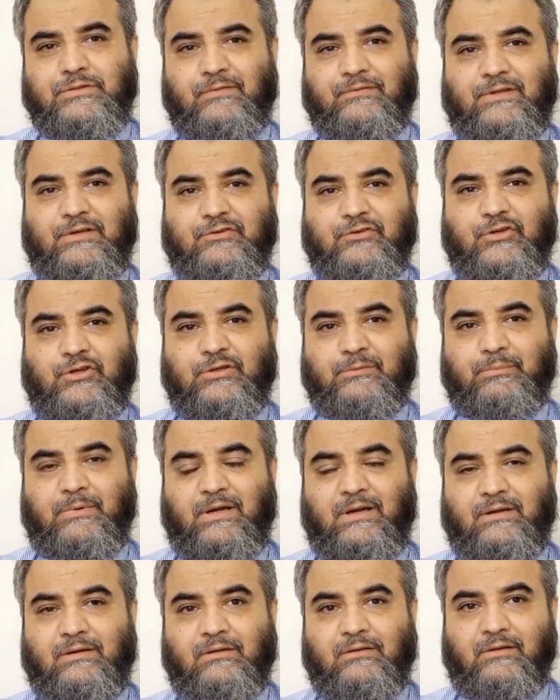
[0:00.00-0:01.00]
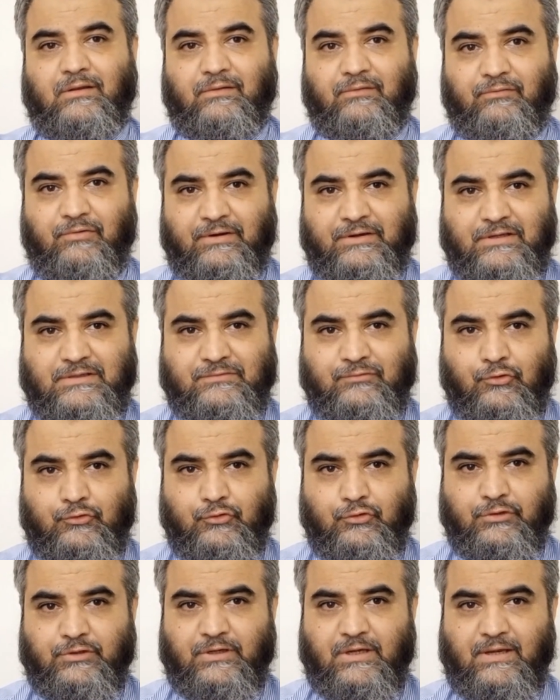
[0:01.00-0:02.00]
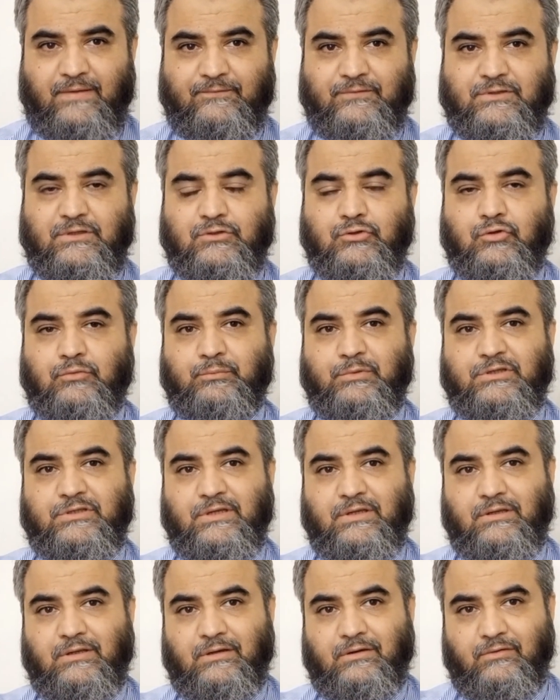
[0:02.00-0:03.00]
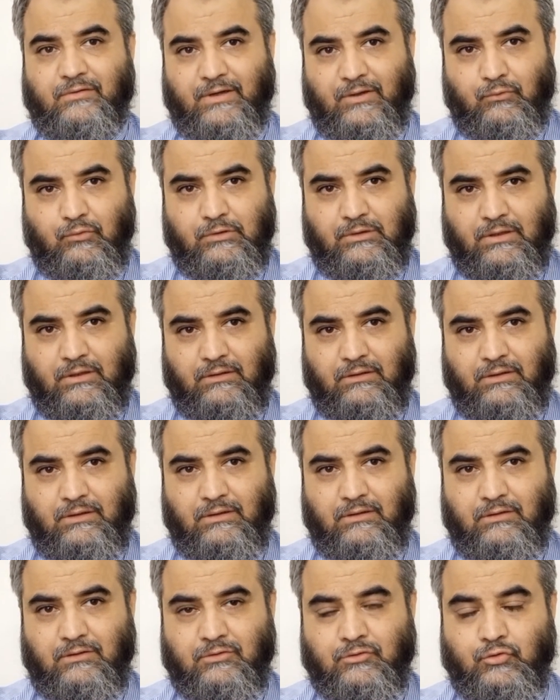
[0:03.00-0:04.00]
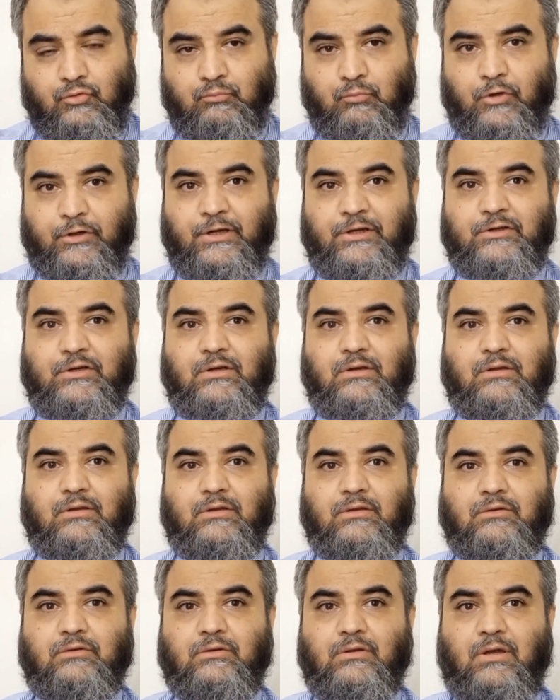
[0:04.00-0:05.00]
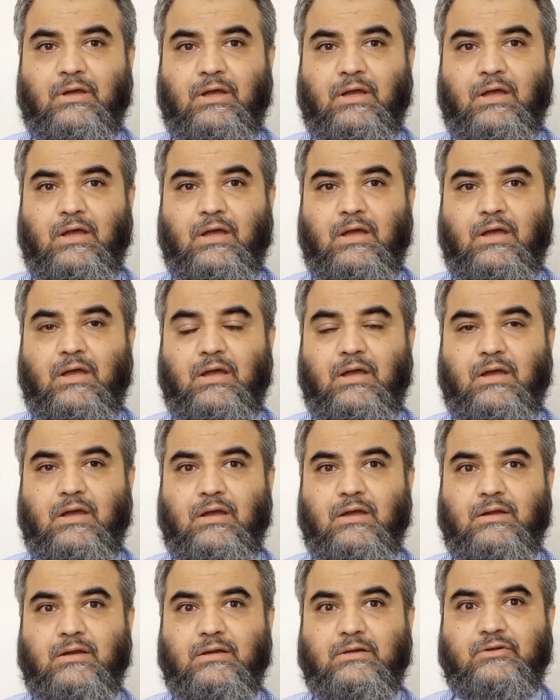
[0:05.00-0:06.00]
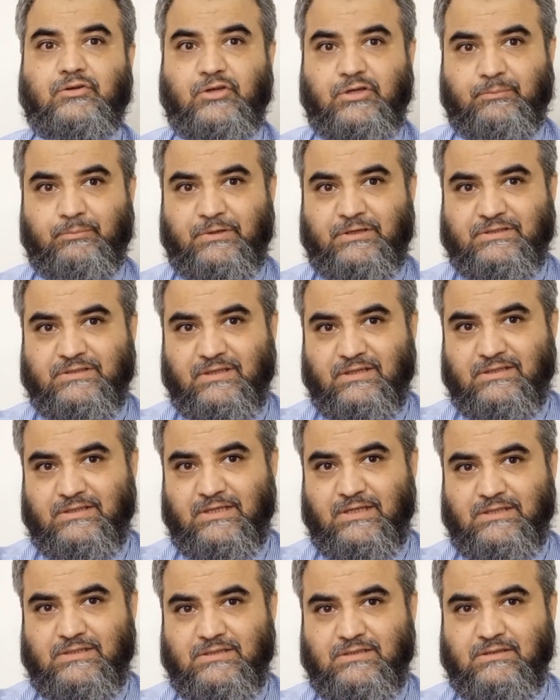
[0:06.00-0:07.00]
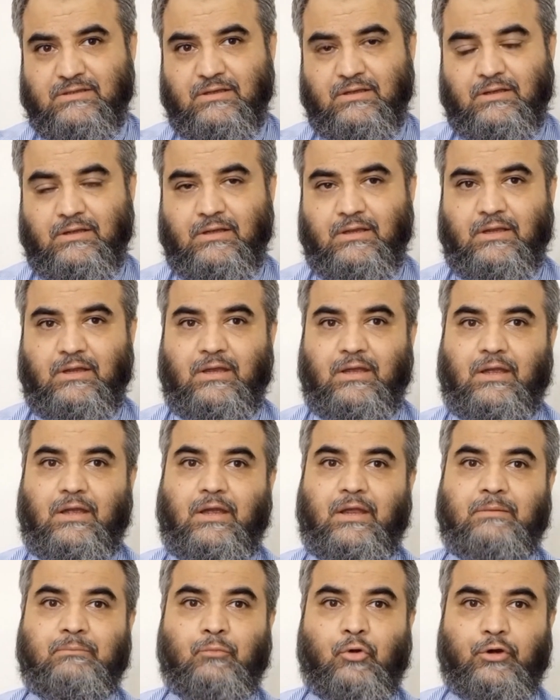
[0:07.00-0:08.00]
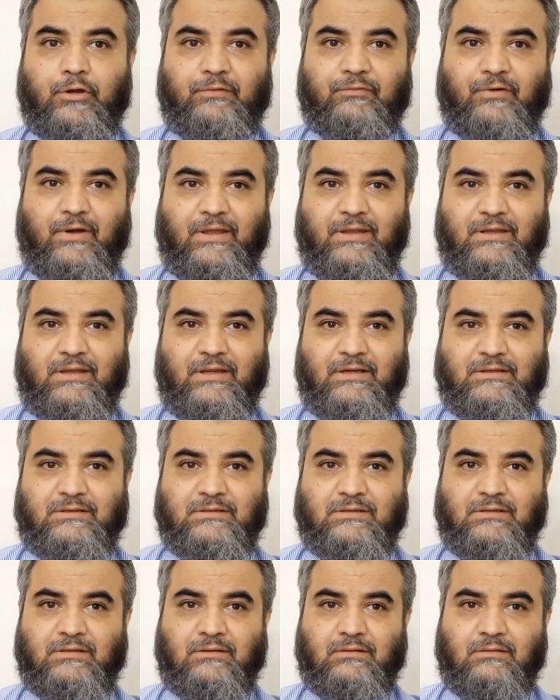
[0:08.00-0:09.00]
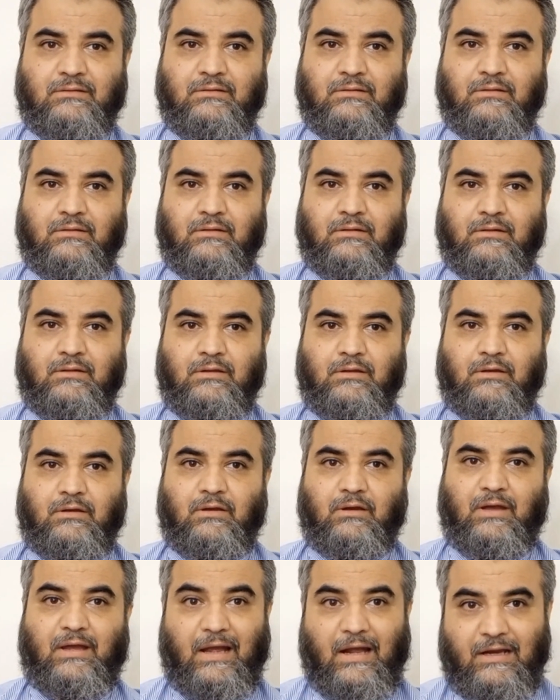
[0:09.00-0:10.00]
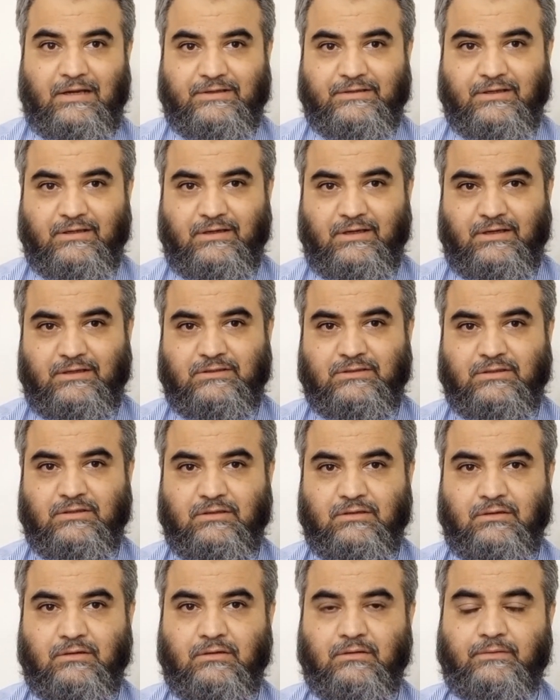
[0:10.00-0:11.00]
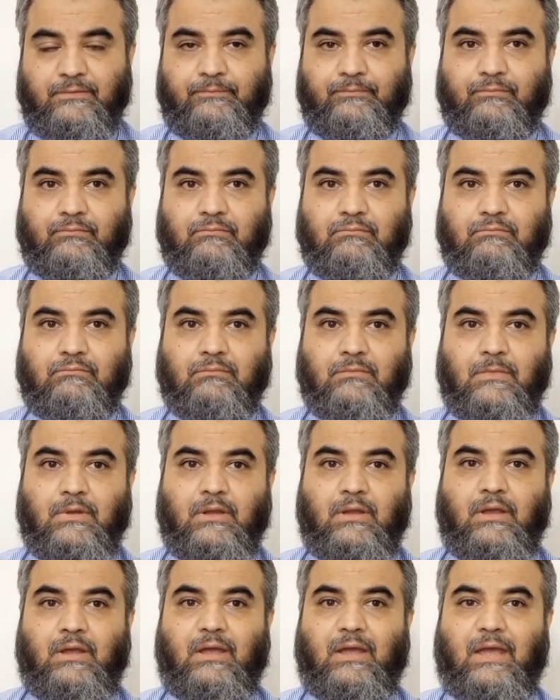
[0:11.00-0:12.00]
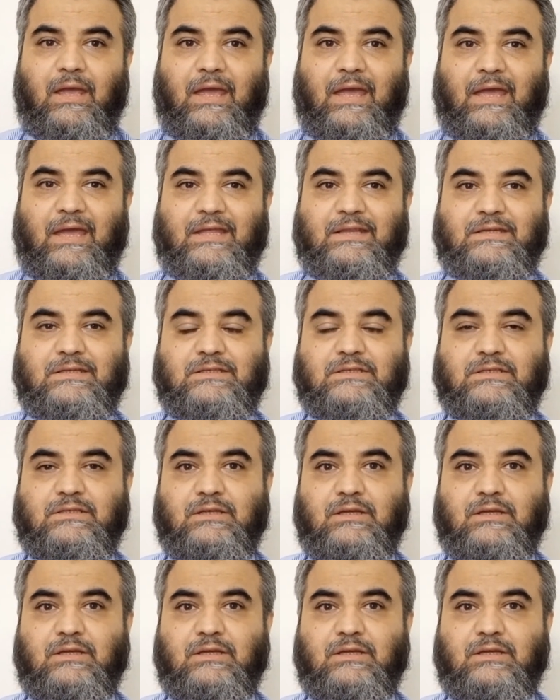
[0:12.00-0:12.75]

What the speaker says: of the treatment, fundus photographs should be taken regularly to monitor the treatment success and modify it, alter it, and